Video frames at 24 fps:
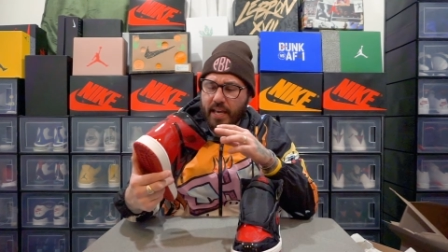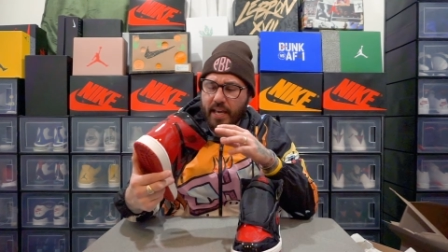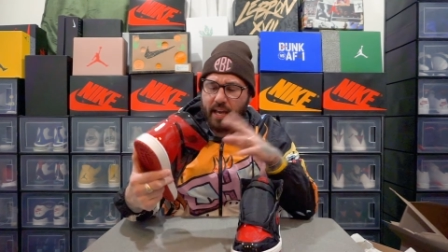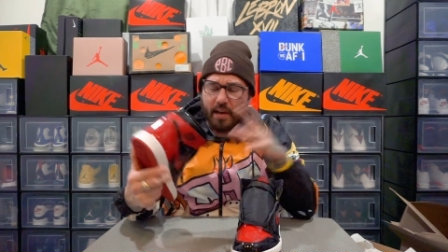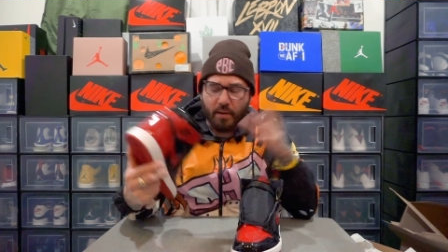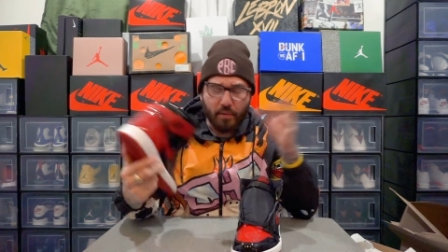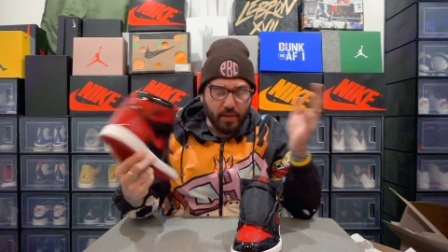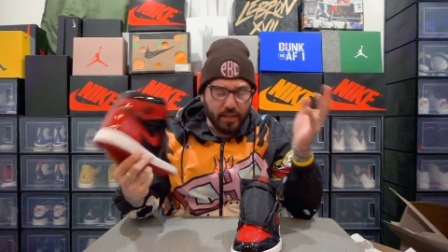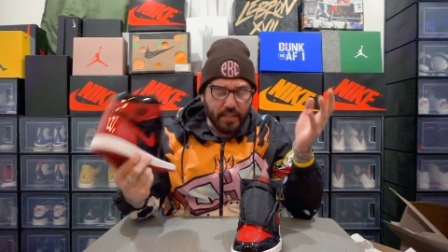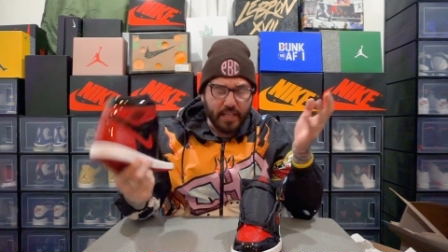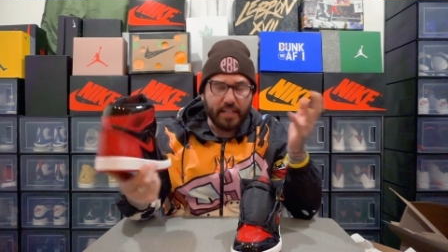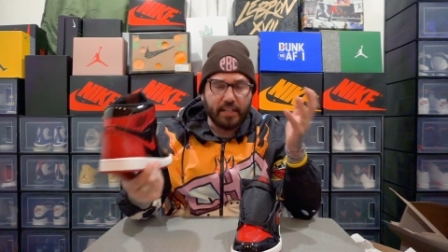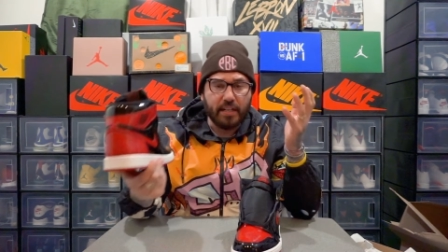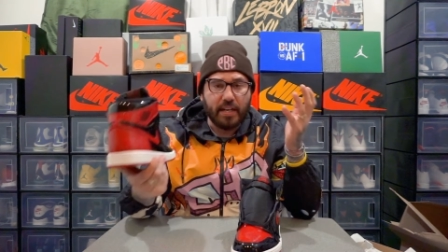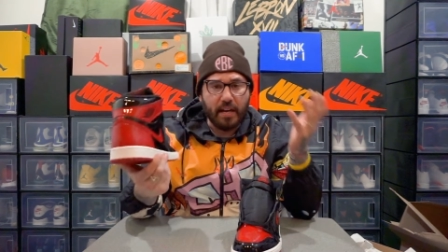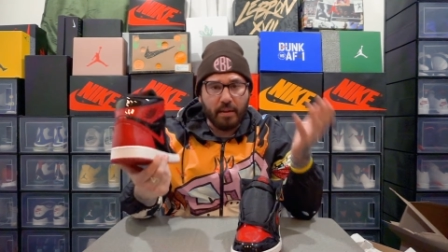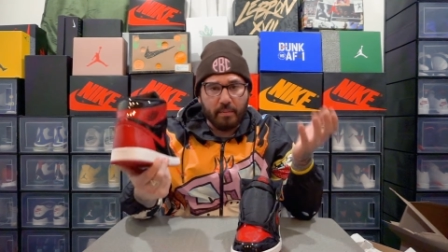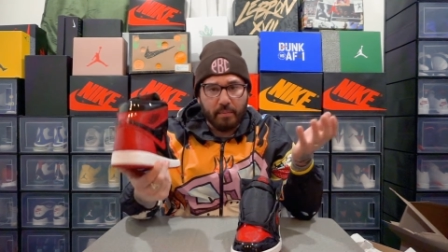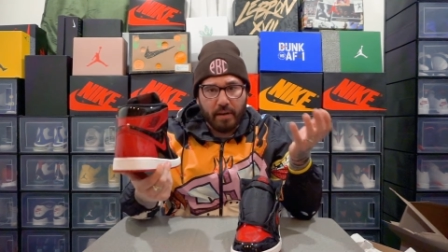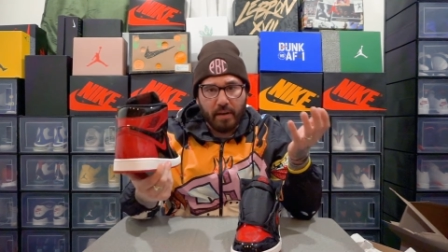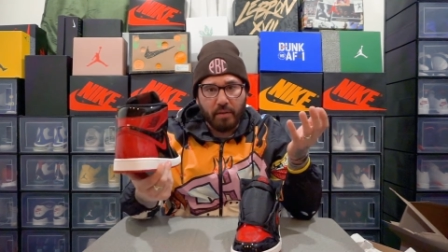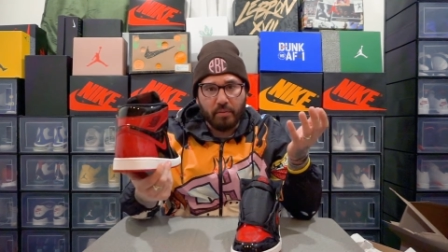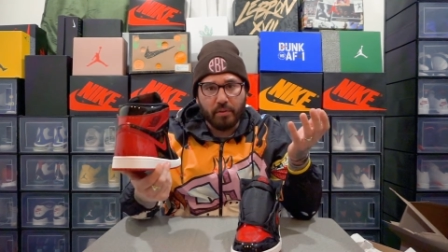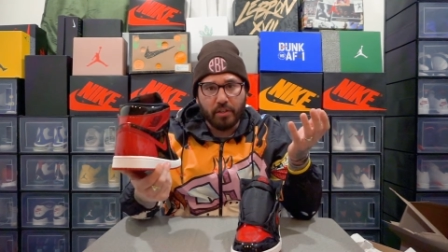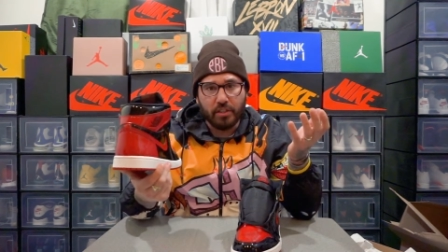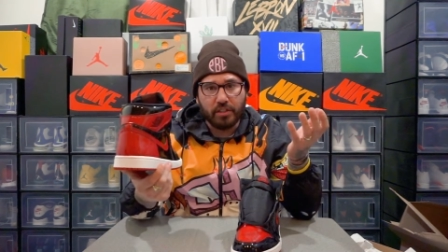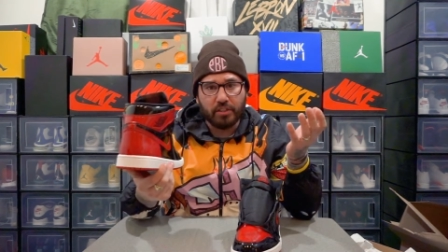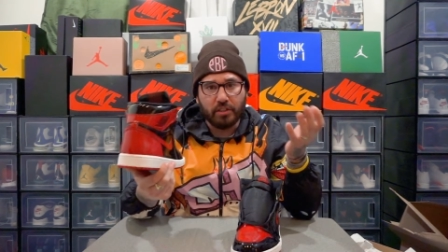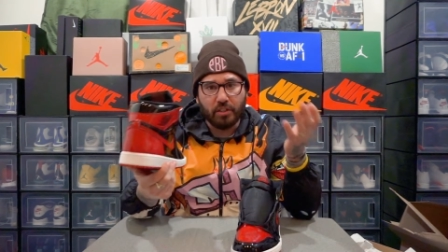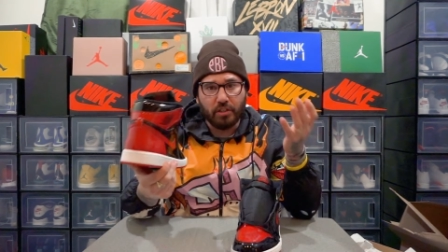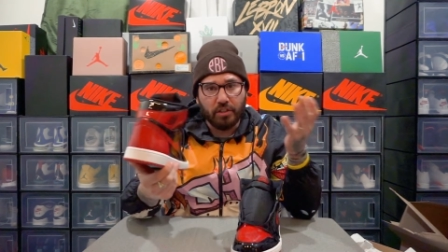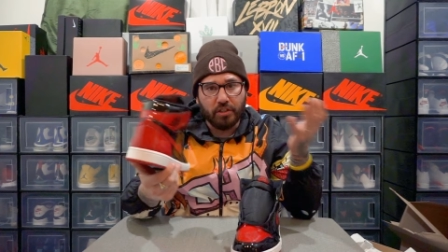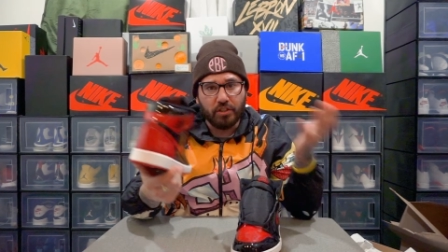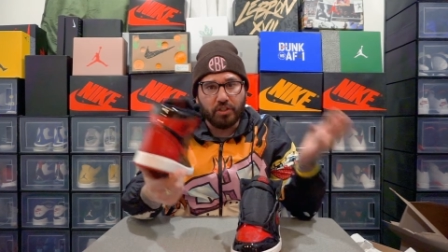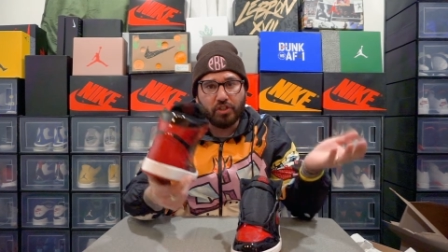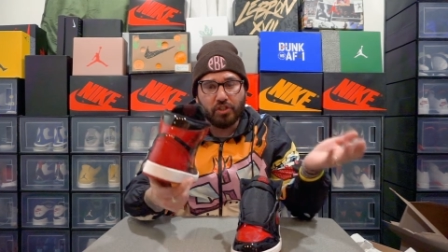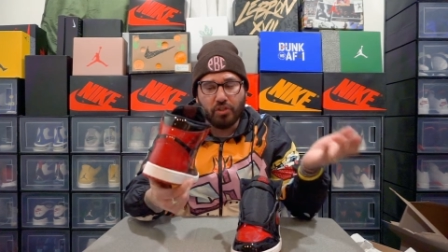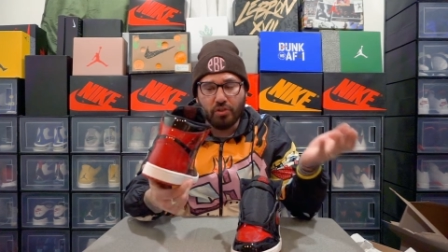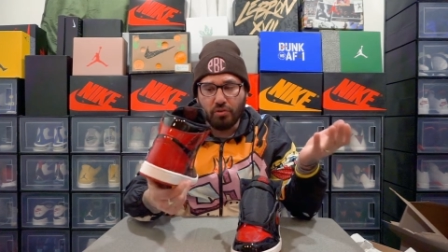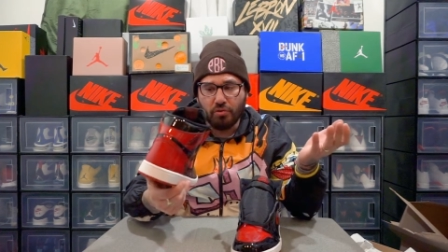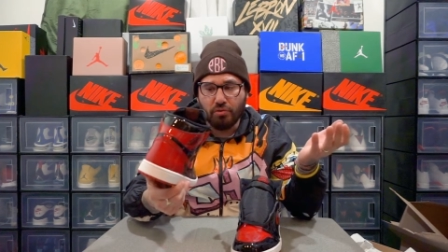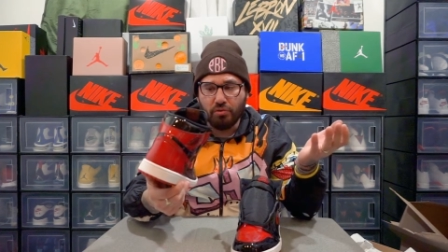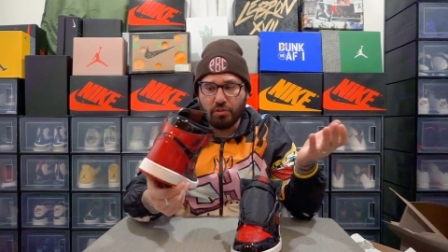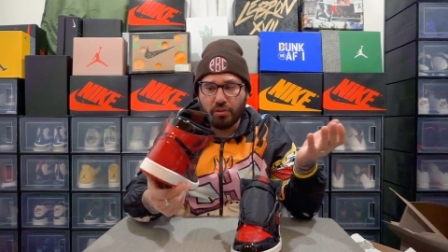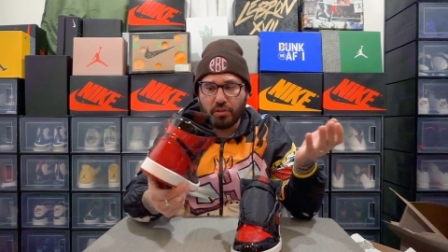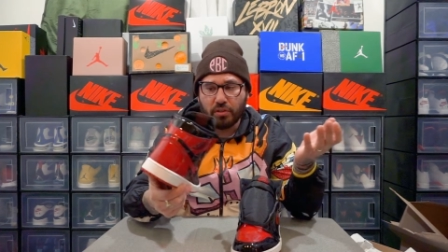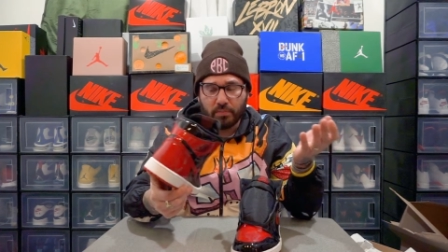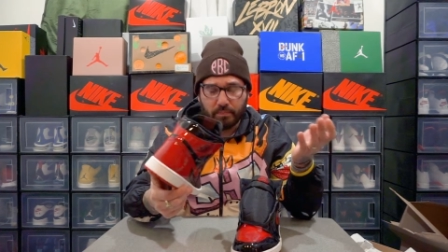and when they come up with certain
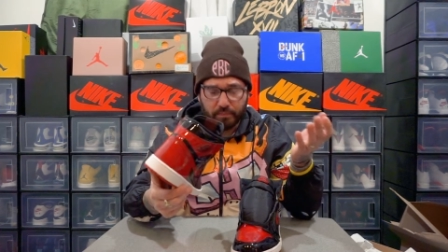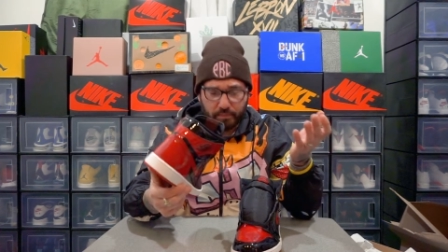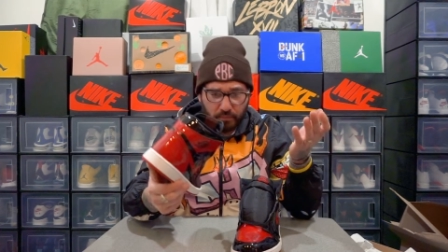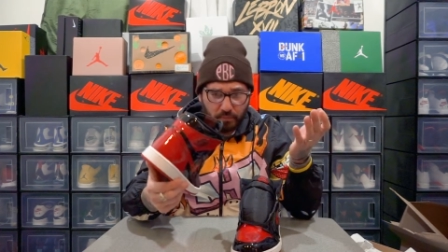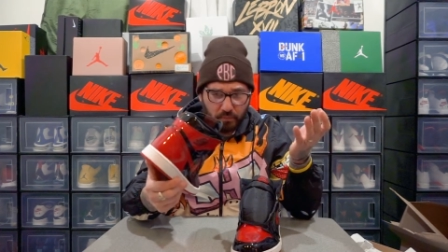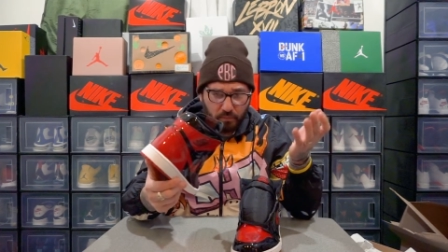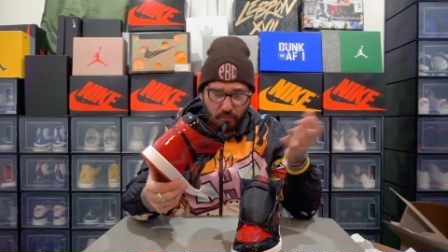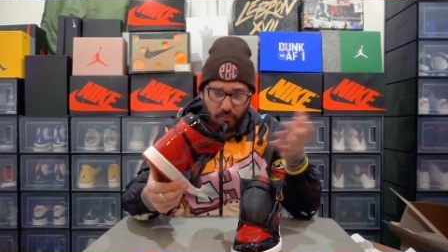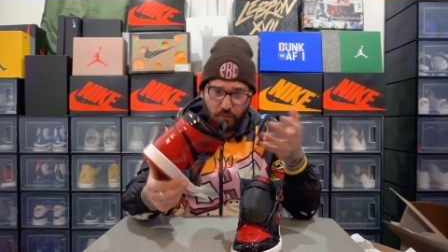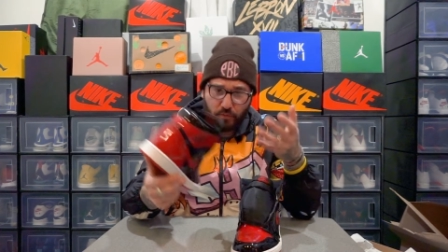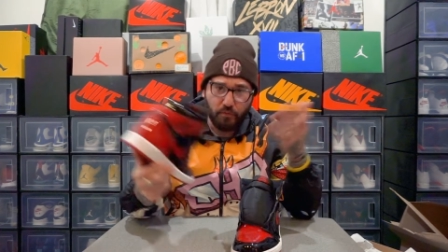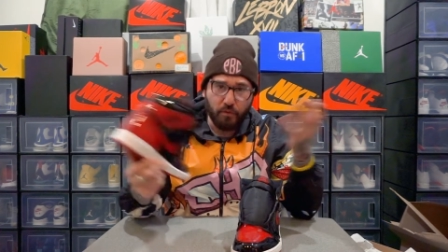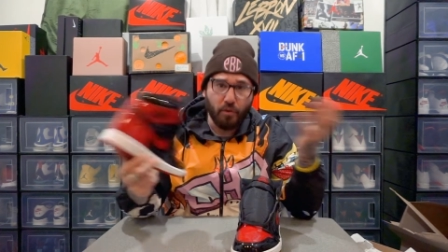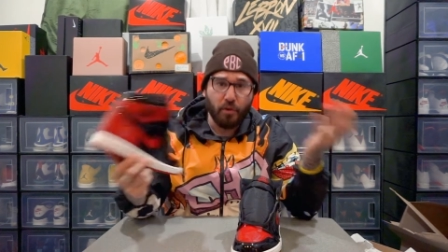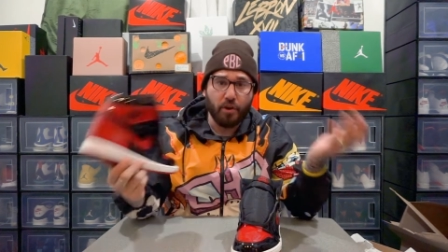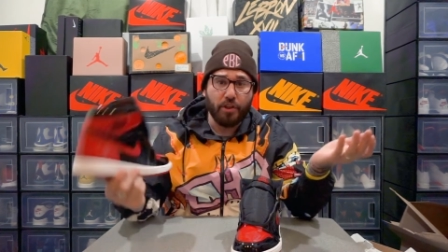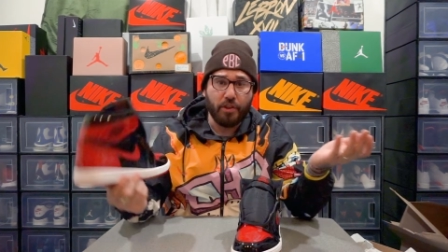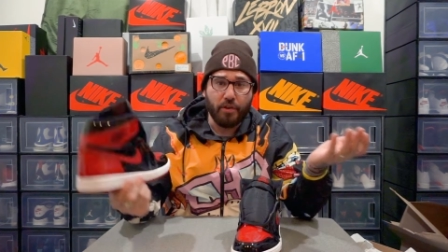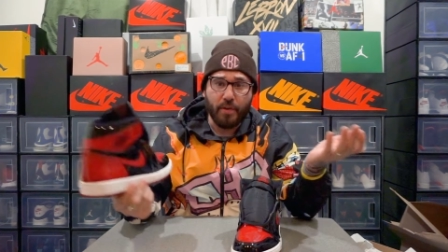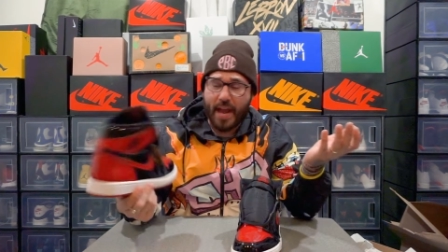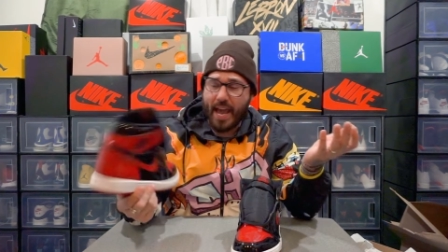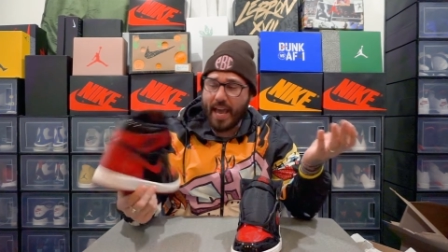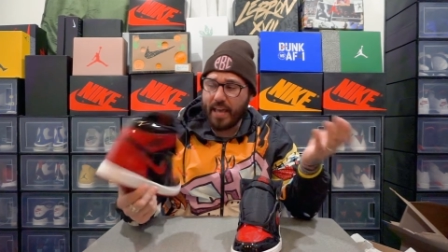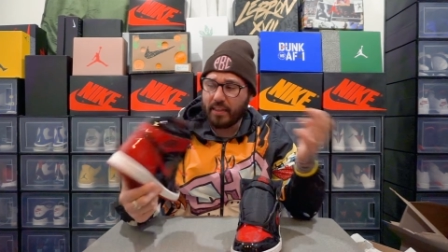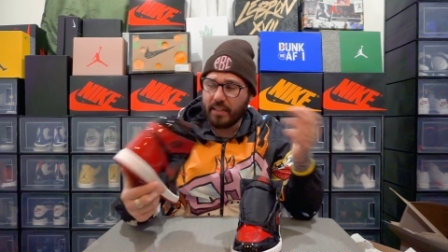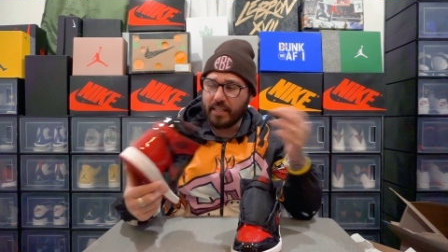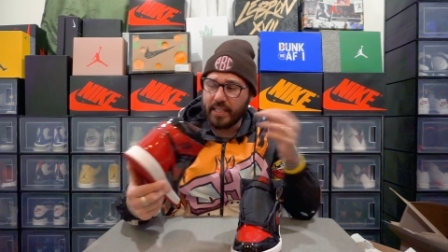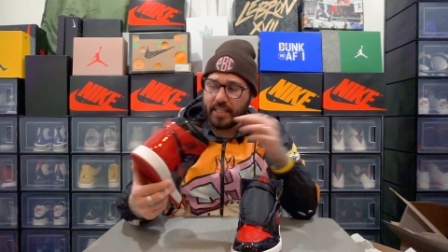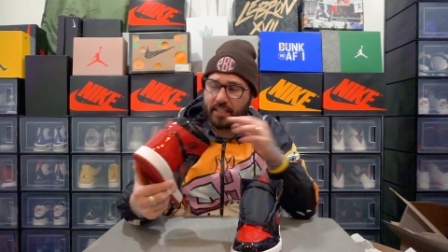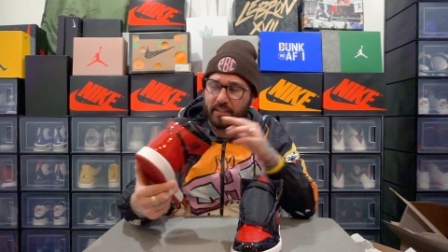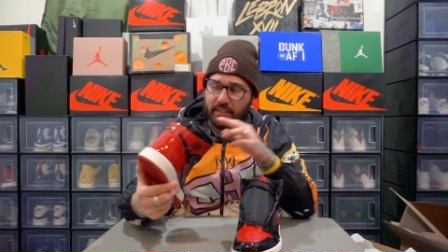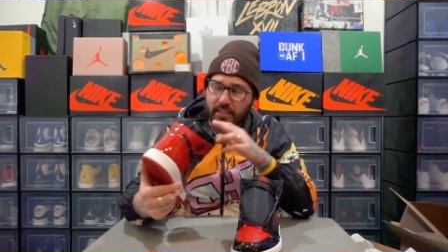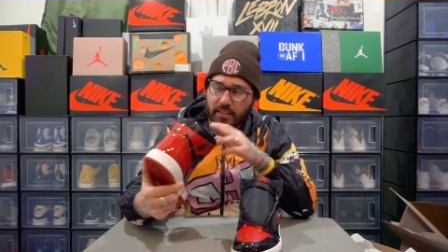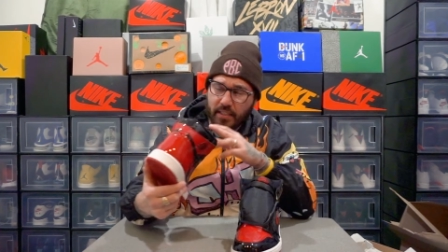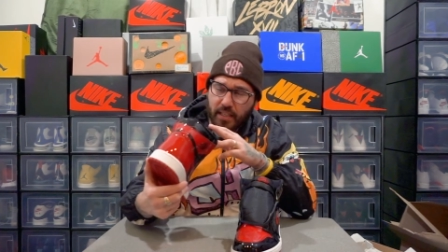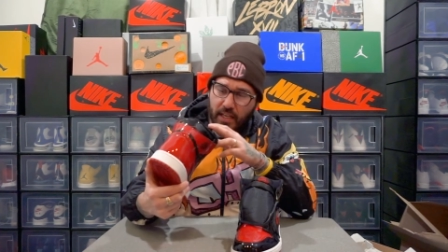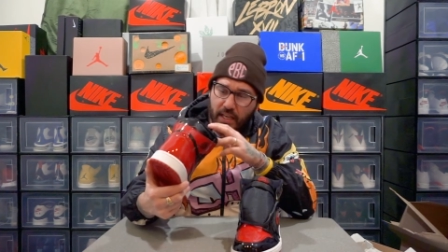shoes for their athletes,